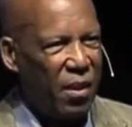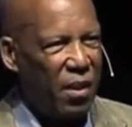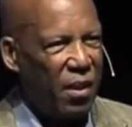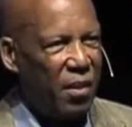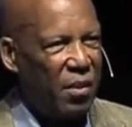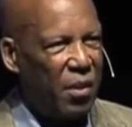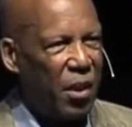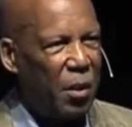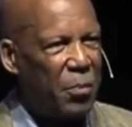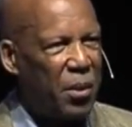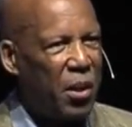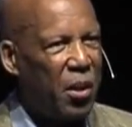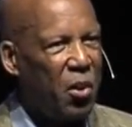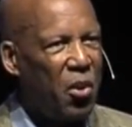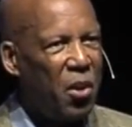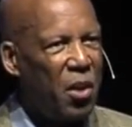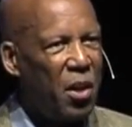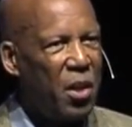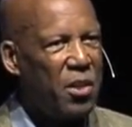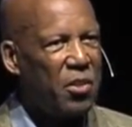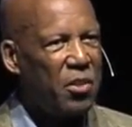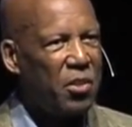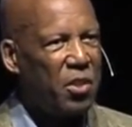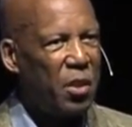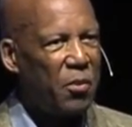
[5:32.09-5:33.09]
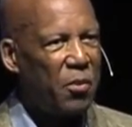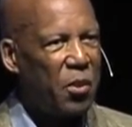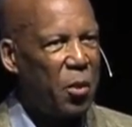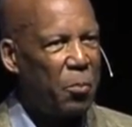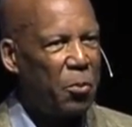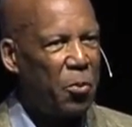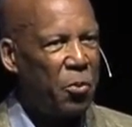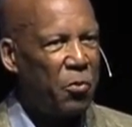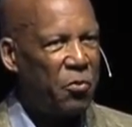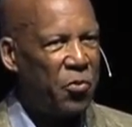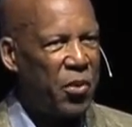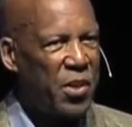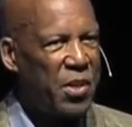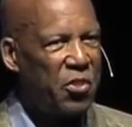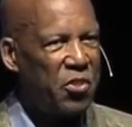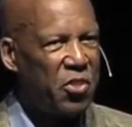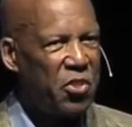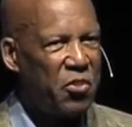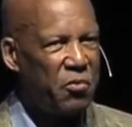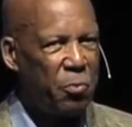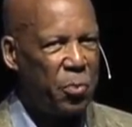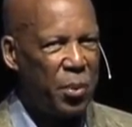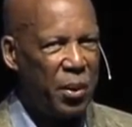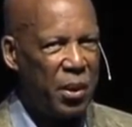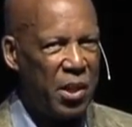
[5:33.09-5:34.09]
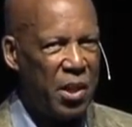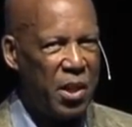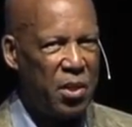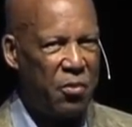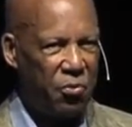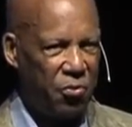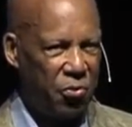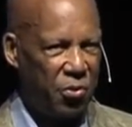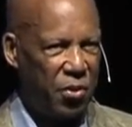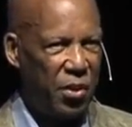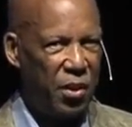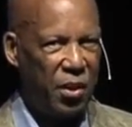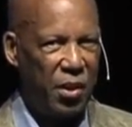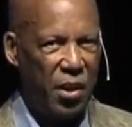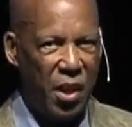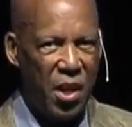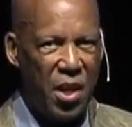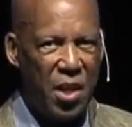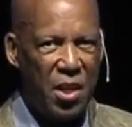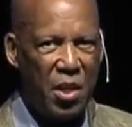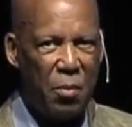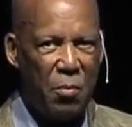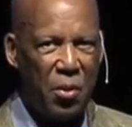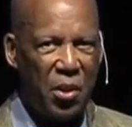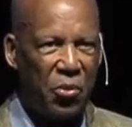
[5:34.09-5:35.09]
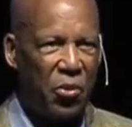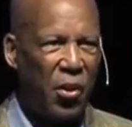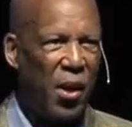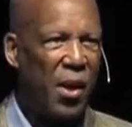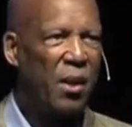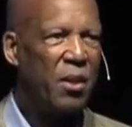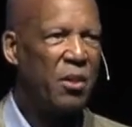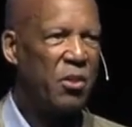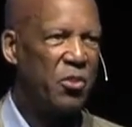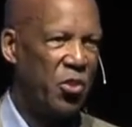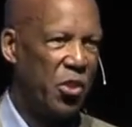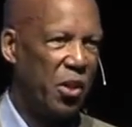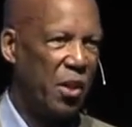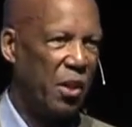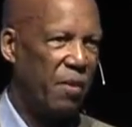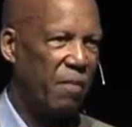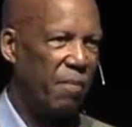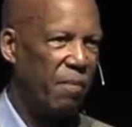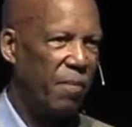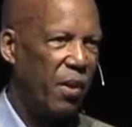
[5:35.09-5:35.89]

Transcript: that because of the pervasive belief in the mythology